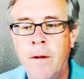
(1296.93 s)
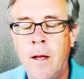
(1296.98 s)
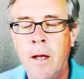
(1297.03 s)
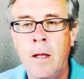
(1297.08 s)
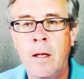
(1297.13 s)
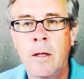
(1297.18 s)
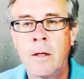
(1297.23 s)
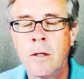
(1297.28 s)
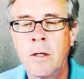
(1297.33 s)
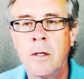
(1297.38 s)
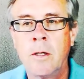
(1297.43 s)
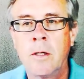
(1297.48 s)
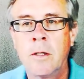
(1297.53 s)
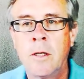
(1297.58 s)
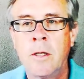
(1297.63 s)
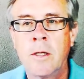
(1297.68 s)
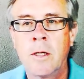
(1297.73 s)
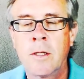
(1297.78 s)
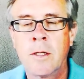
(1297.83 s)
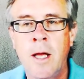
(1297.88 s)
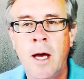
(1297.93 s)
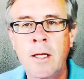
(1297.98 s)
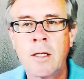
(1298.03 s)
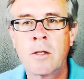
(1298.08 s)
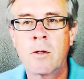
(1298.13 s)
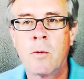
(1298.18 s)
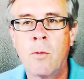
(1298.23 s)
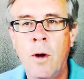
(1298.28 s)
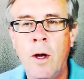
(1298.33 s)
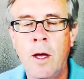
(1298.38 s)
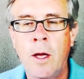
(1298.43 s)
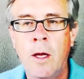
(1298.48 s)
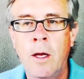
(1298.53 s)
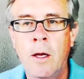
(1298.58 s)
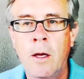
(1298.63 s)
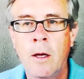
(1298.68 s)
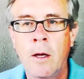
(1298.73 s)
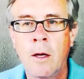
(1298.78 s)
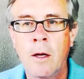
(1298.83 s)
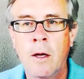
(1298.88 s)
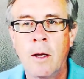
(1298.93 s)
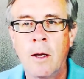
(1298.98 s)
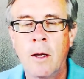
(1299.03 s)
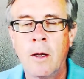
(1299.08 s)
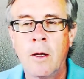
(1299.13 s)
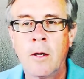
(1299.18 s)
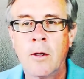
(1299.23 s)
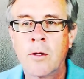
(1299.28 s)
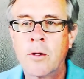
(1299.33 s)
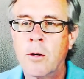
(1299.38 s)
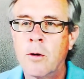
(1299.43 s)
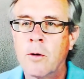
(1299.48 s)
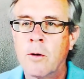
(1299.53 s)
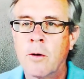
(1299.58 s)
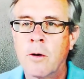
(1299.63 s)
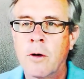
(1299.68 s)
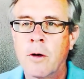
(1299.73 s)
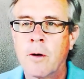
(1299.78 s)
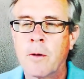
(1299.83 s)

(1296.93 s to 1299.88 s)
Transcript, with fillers: And she, she says, that's the way. So